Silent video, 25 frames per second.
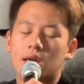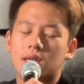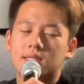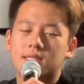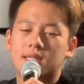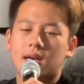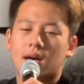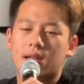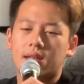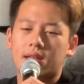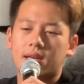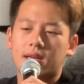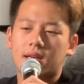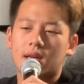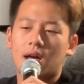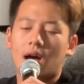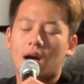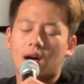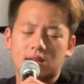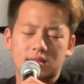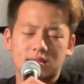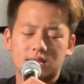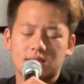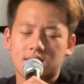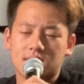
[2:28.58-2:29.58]
telling
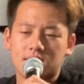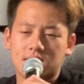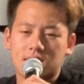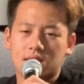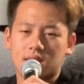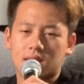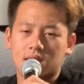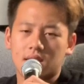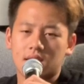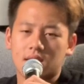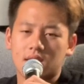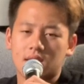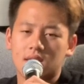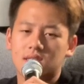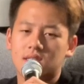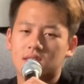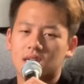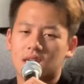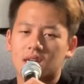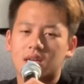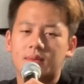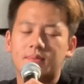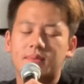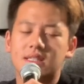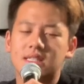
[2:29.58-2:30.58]
us to
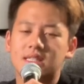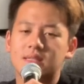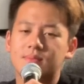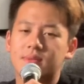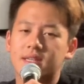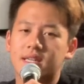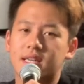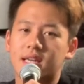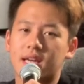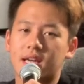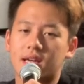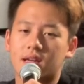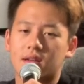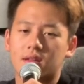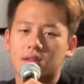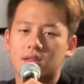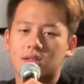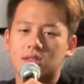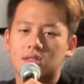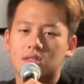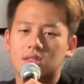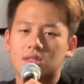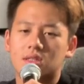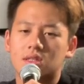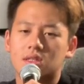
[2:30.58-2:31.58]
shut up and speak
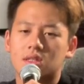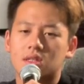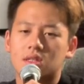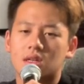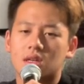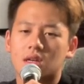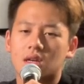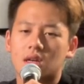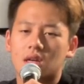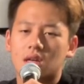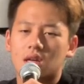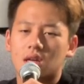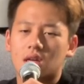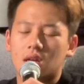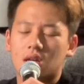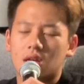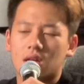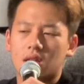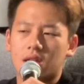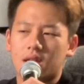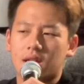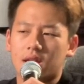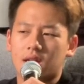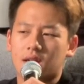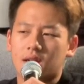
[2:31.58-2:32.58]
English.
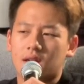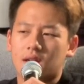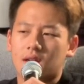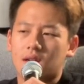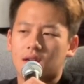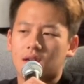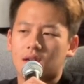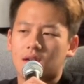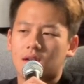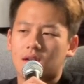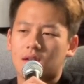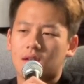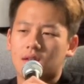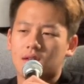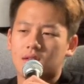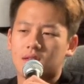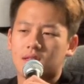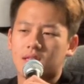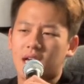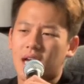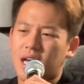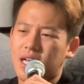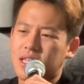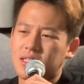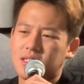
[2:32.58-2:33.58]
Like,
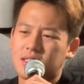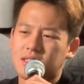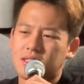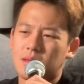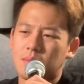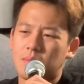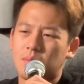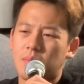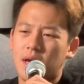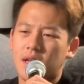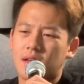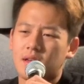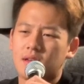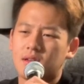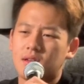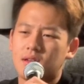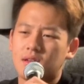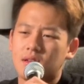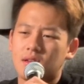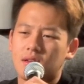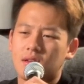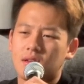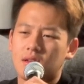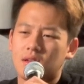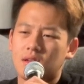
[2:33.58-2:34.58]
that just
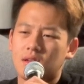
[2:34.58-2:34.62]
embedded